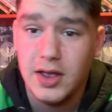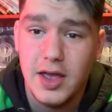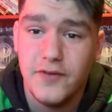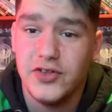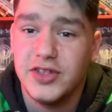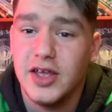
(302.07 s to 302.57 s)

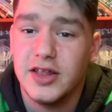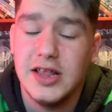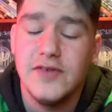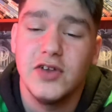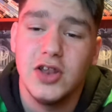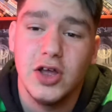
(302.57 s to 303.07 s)
If you did,
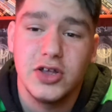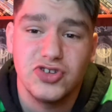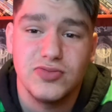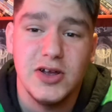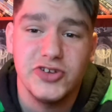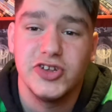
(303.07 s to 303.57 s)
leave a like,
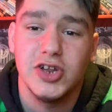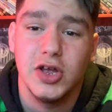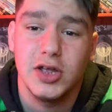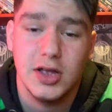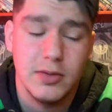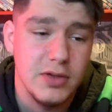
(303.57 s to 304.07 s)
smash the
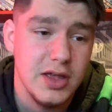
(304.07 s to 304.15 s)
like, can we